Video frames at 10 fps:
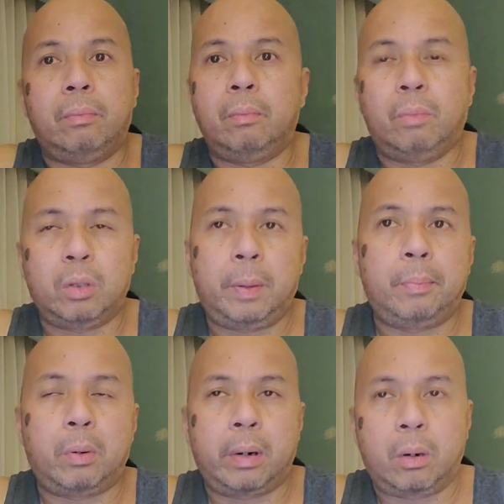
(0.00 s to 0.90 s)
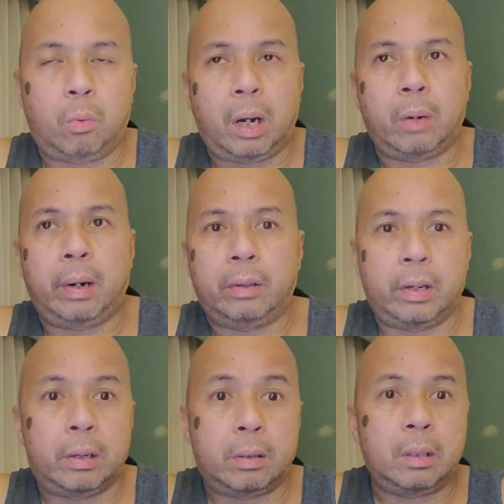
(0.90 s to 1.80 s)
most people are going to walk around, they're
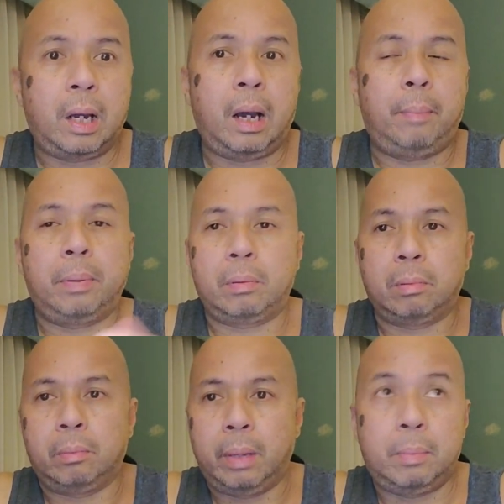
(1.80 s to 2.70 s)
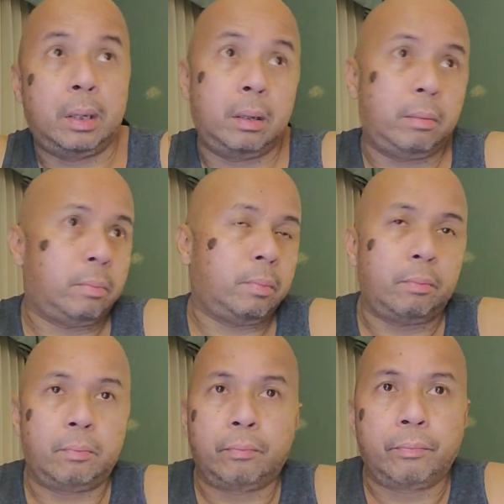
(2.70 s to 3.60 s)
going to stop, maybe
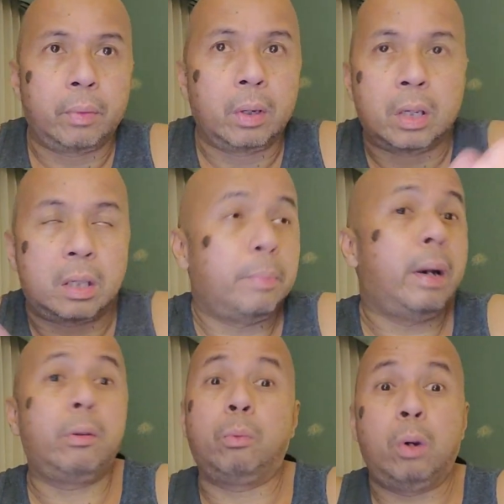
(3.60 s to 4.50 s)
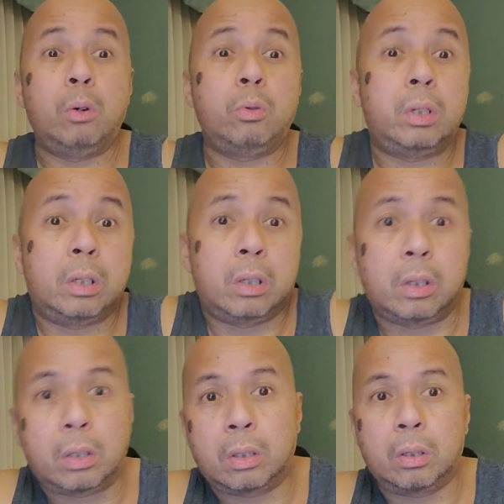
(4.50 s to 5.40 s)
smell the
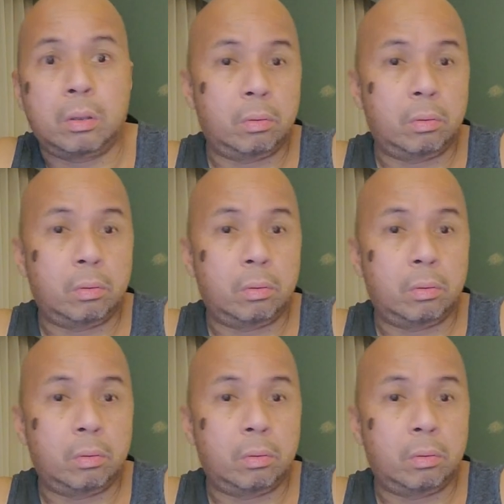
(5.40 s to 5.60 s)
roses.